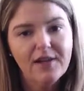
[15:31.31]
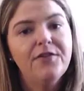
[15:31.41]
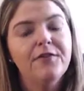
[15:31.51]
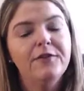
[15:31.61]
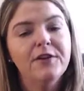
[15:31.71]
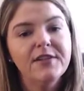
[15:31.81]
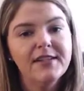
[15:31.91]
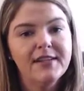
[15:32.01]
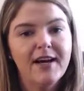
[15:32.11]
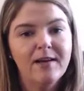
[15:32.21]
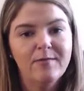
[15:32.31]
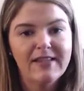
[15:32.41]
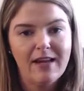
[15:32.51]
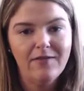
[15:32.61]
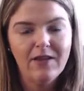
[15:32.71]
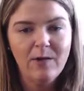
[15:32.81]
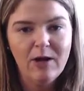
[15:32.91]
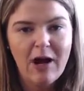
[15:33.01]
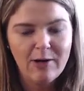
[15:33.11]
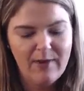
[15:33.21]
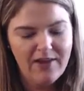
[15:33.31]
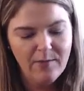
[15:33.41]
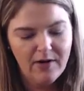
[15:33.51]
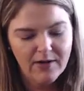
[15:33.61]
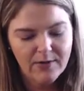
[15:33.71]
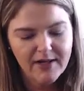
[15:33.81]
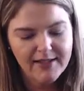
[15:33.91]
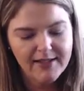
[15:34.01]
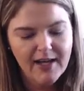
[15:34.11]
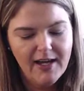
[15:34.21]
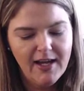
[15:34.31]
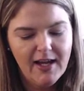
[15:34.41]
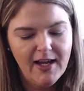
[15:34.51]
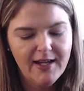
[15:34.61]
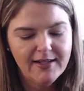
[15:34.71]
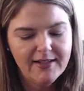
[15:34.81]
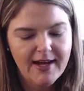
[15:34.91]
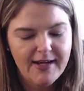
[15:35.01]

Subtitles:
the first set of them are out at Bath & Body Works, and